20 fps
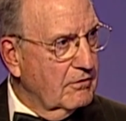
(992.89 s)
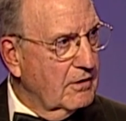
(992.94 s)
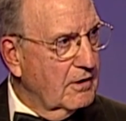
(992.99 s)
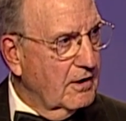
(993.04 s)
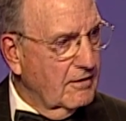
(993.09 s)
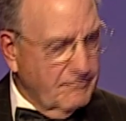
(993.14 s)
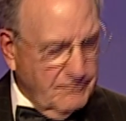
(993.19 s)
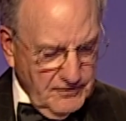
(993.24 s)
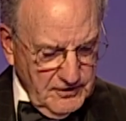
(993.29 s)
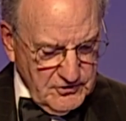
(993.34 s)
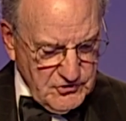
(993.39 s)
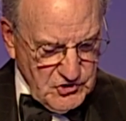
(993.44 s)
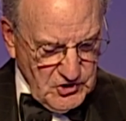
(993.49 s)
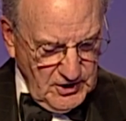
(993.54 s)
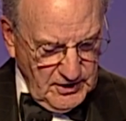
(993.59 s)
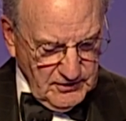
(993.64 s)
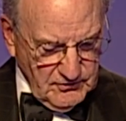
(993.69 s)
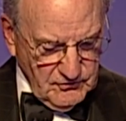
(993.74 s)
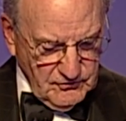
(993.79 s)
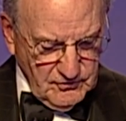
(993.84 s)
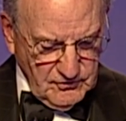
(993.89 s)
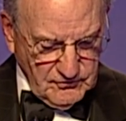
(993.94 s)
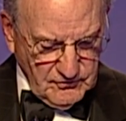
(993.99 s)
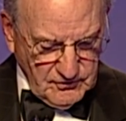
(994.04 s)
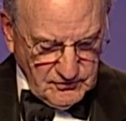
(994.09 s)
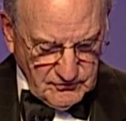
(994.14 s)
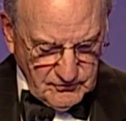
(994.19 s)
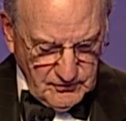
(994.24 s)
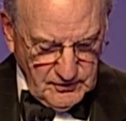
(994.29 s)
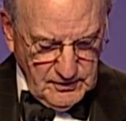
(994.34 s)
a fair chance to
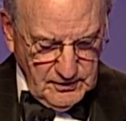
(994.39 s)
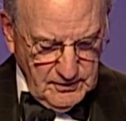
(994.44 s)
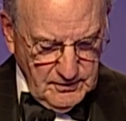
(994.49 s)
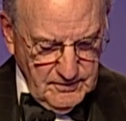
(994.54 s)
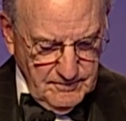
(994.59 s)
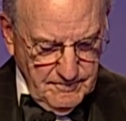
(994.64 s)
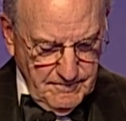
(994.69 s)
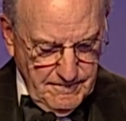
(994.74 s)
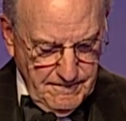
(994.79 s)
succeed.